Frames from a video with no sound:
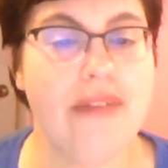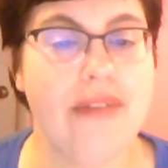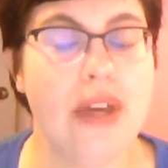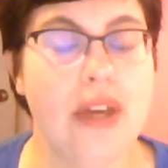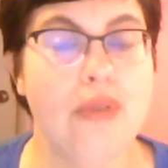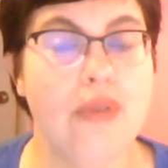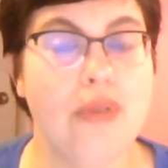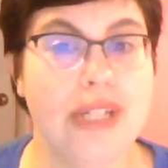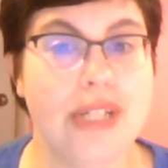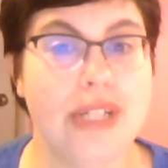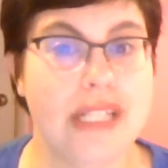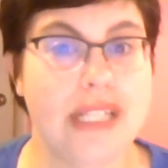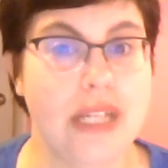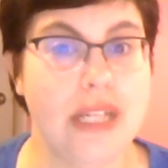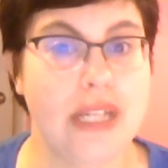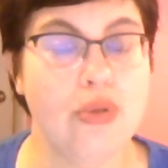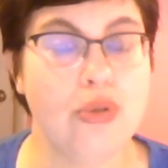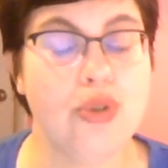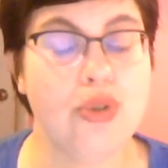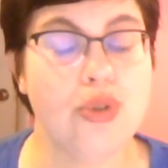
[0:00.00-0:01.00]
which is
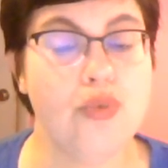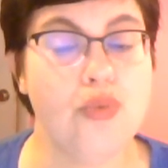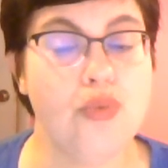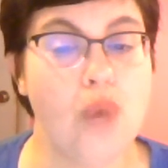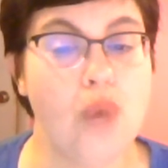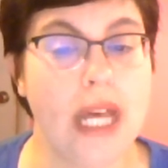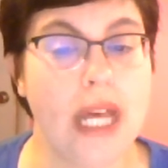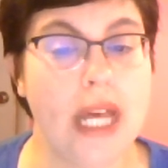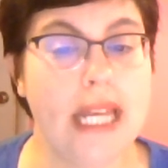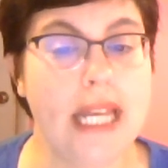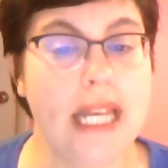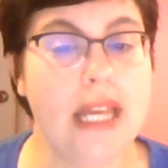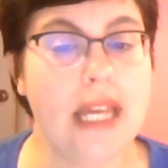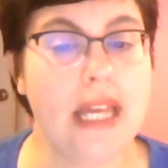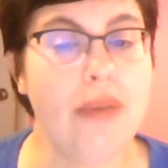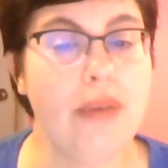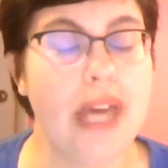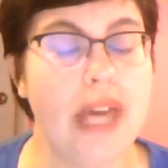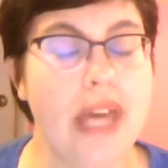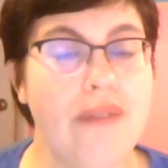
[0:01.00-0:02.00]
equal to 1, and we
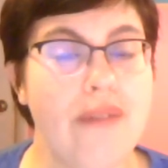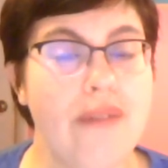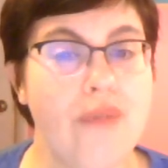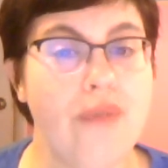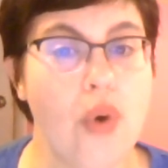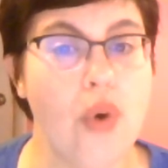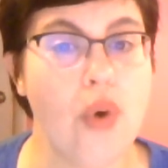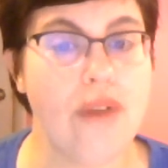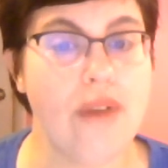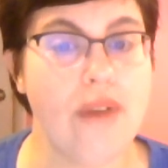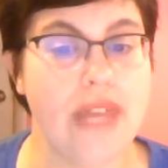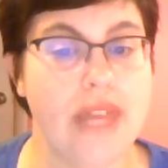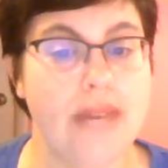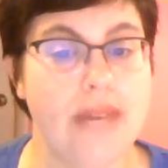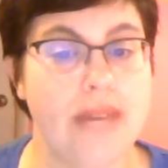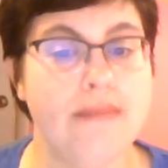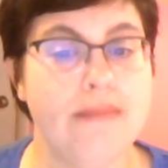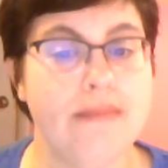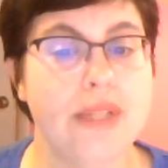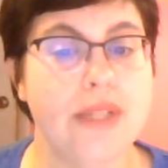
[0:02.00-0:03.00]
have 4 of
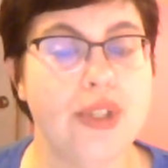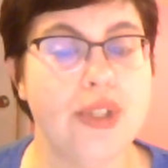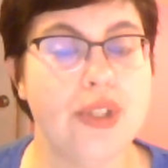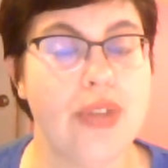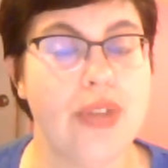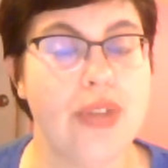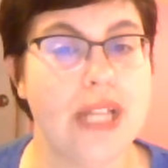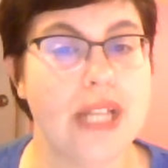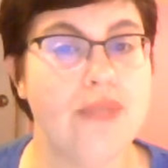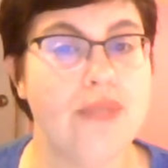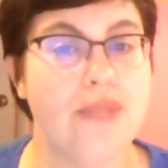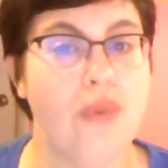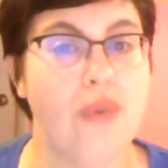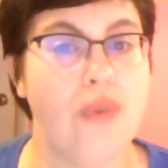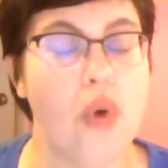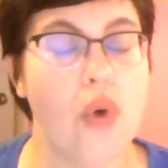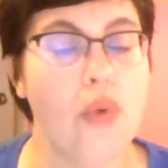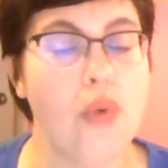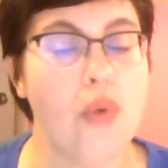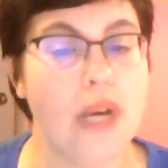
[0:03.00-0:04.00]
them. So that's 4
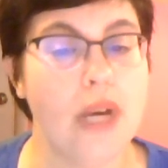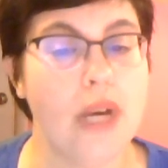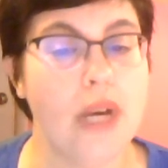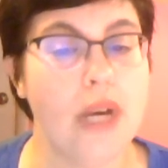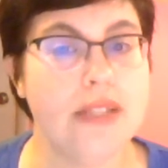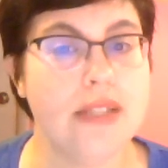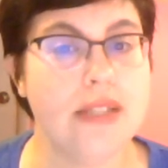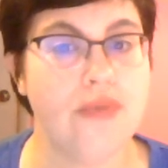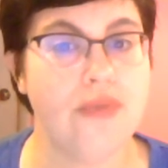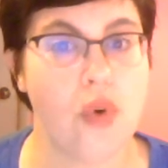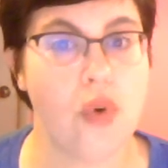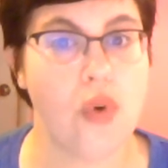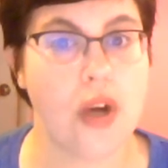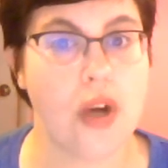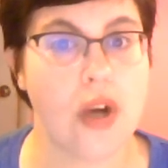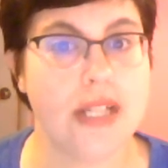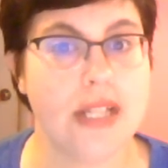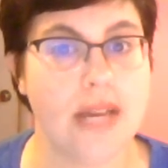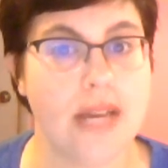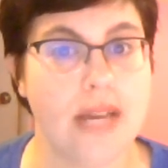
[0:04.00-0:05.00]
ones. 4
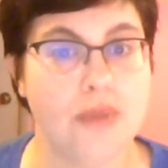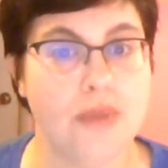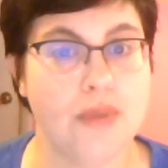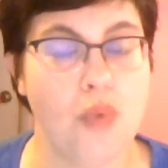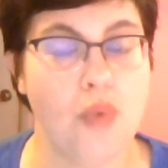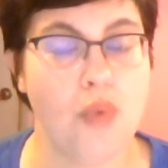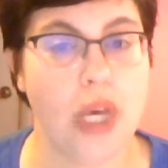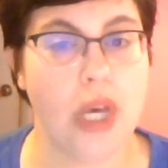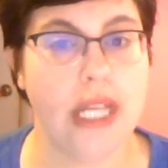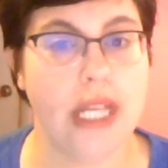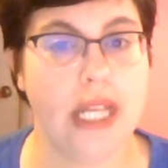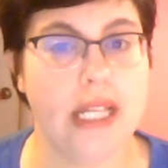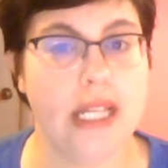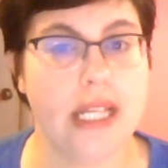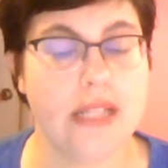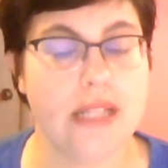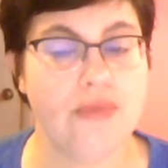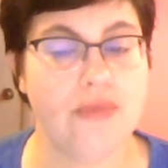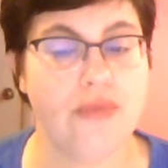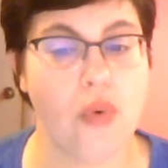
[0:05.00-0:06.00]
times 1 is
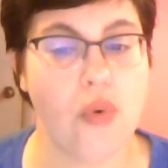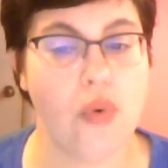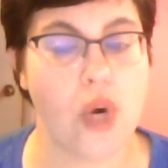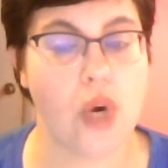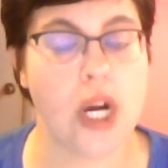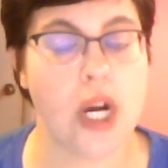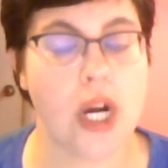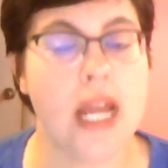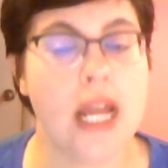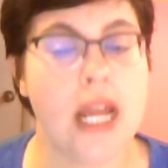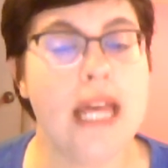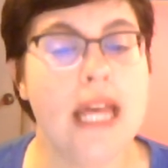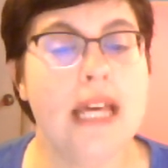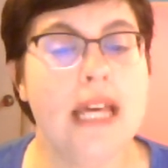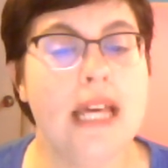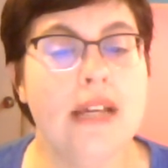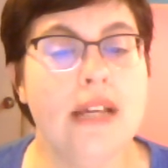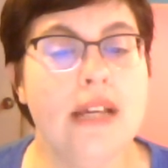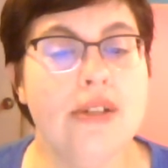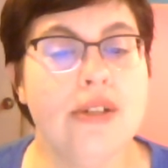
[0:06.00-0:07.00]
4.
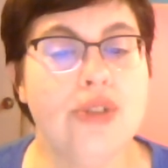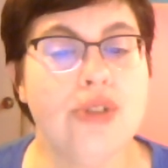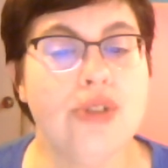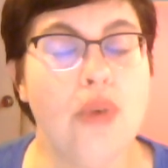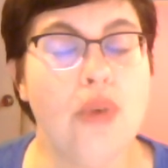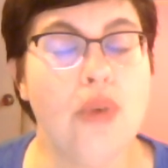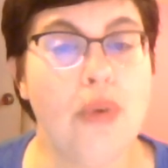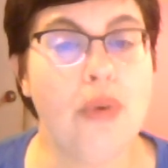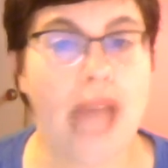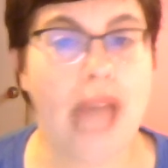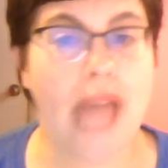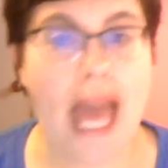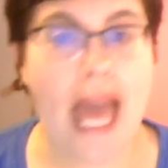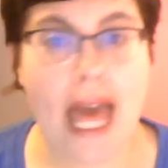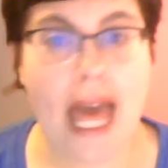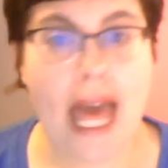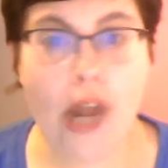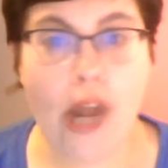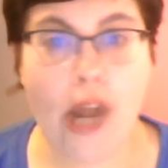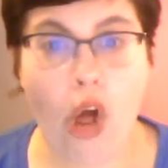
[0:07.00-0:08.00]
So when we
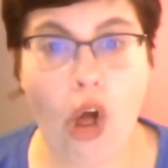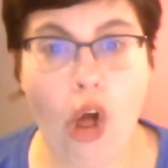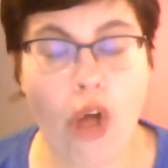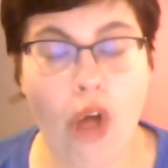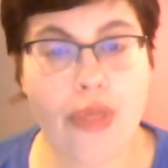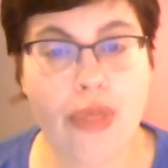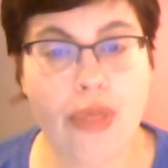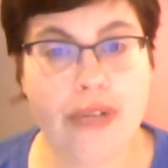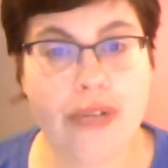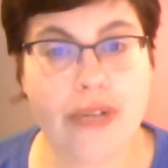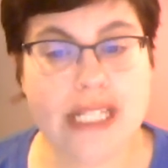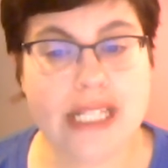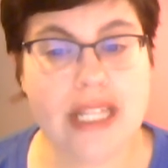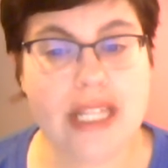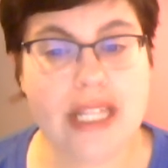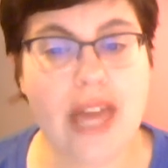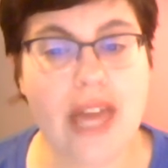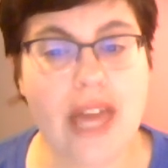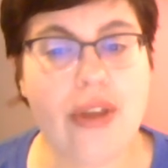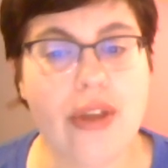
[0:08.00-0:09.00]
add all 3
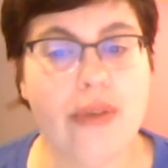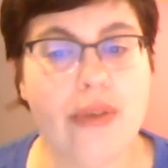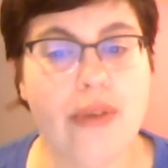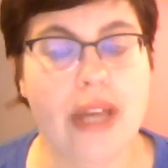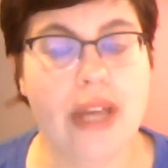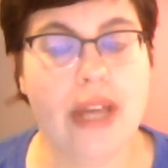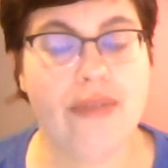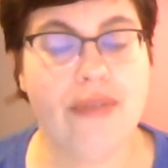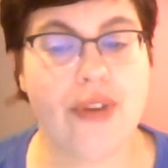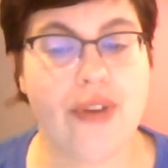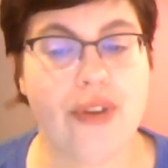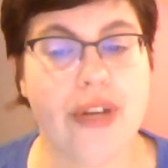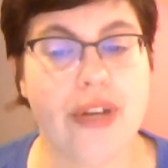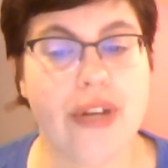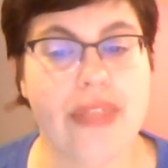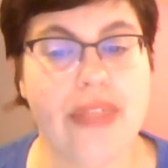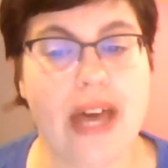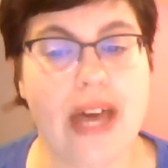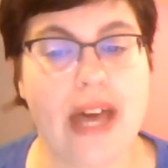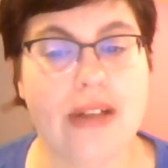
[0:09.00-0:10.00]
together, we have
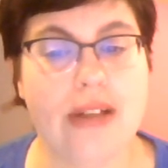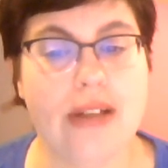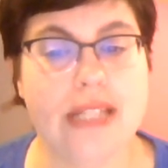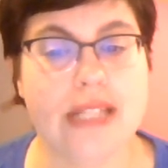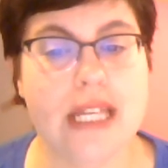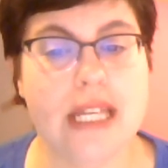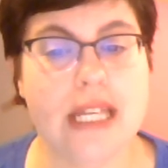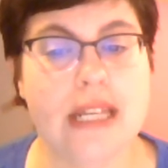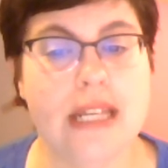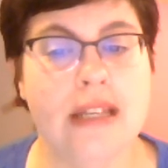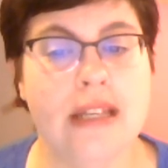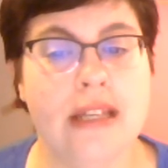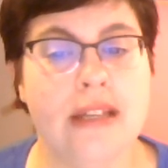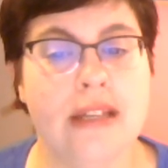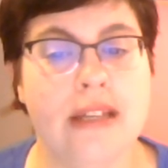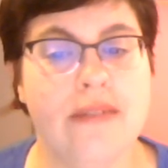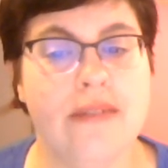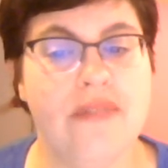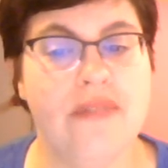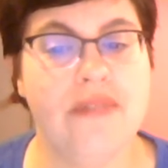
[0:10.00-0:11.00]

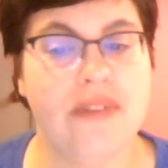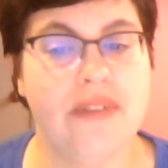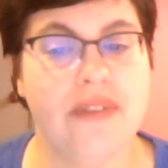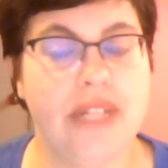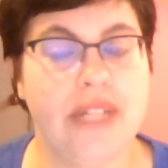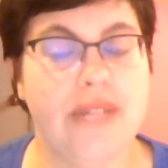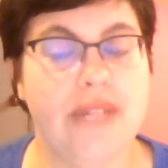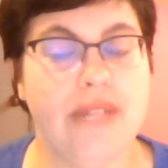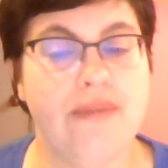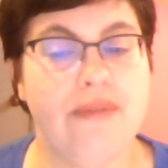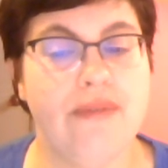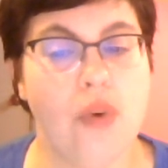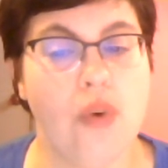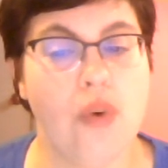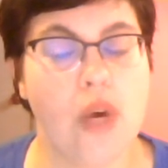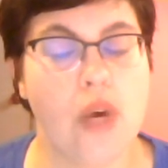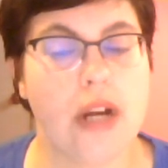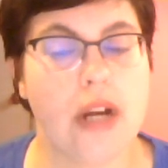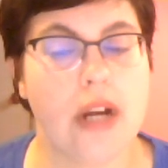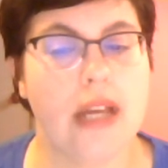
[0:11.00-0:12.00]

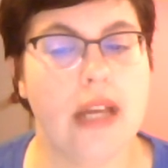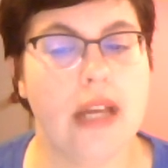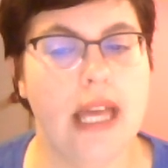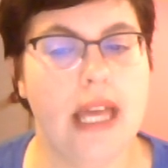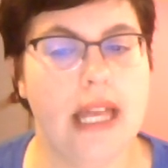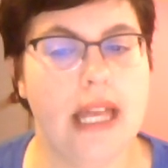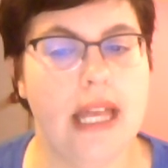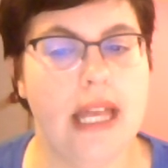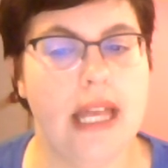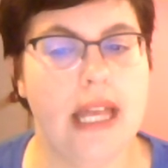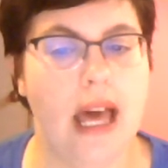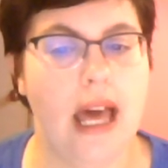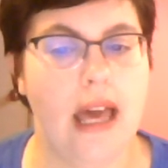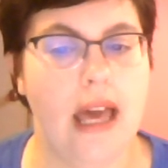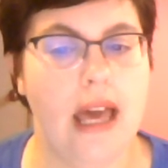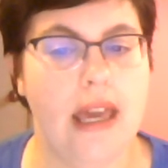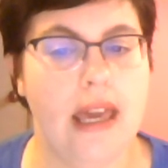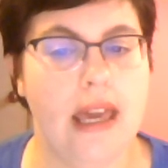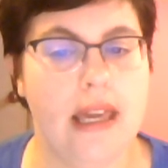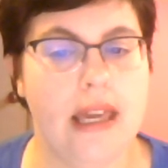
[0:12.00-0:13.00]
30,054. And
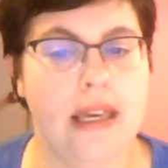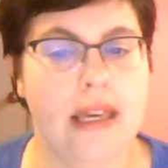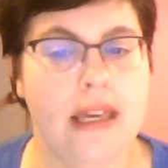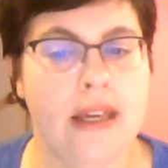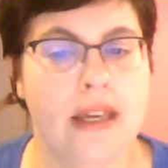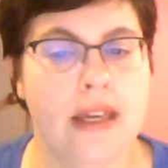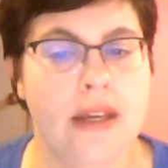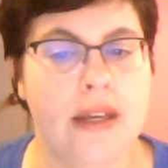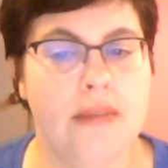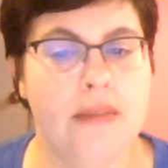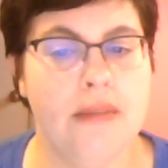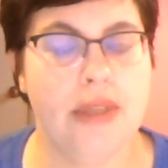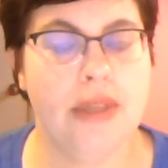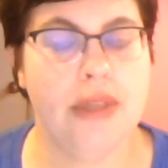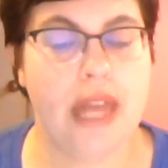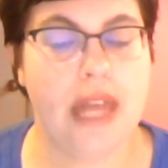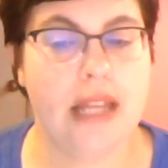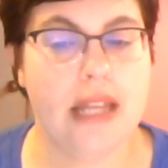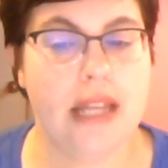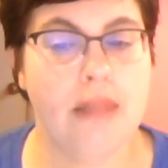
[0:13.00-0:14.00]
I put that
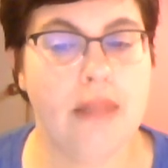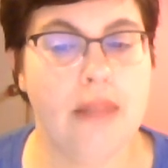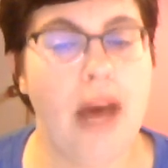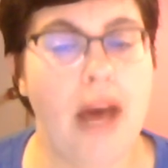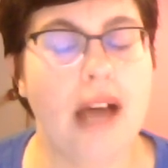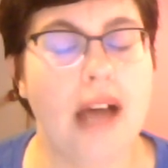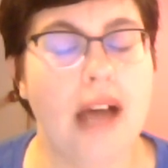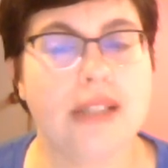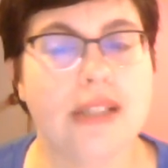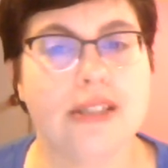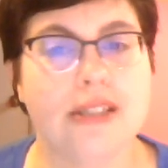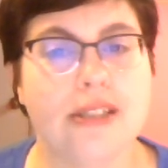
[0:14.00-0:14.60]
in the box.